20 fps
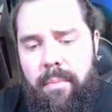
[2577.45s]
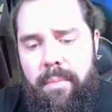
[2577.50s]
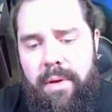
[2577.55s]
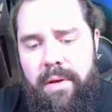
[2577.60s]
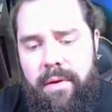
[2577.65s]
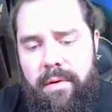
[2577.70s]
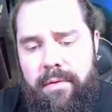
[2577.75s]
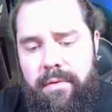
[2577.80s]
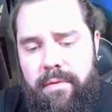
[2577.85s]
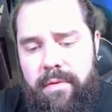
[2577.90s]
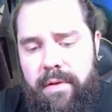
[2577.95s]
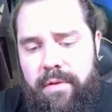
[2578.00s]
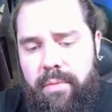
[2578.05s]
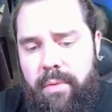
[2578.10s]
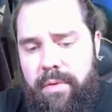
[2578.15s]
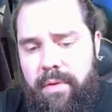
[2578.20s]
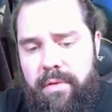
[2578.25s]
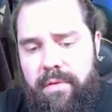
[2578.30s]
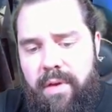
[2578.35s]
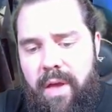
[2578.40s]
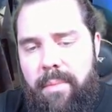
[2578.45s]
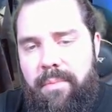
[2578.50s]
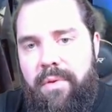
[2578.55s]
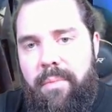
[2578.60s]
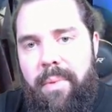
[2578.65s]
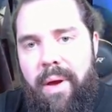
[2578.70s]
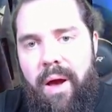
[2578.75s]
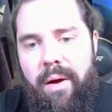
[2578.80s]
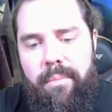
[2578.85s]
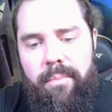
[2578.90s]
Because that's what this game's
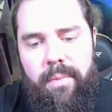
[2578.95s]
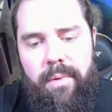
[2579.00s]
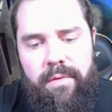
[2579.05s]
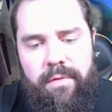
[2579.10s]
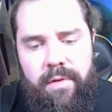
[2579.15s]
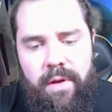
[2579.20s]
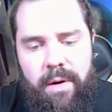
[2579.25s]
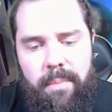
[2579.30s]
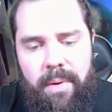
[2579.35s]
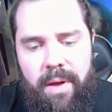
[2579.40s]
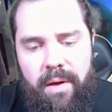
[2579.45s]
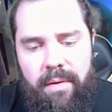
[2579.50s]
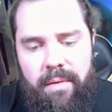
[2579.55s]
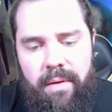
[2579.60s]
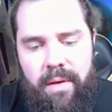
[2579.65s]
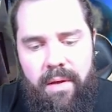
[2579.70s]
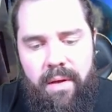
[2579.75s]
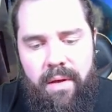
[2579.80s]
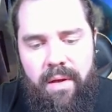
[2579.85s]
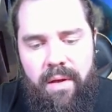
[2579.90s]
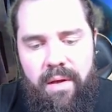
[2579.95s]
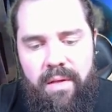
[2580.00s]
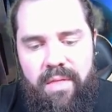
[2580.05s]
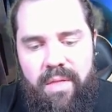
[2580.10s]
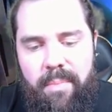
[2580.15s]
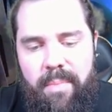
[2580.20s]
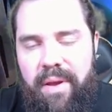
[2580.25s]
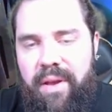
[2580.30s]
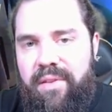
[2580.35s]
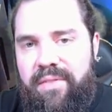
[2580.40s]
about. It's not about
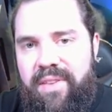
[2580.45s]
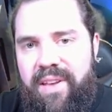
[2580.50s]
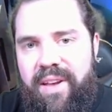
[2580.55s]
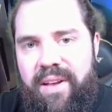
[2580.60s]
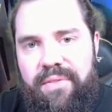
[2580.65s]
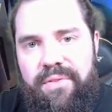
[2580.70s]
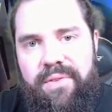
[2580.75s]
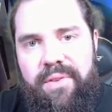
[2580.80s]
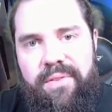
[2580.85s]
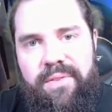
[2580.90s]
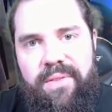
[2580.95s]
the biggest hits.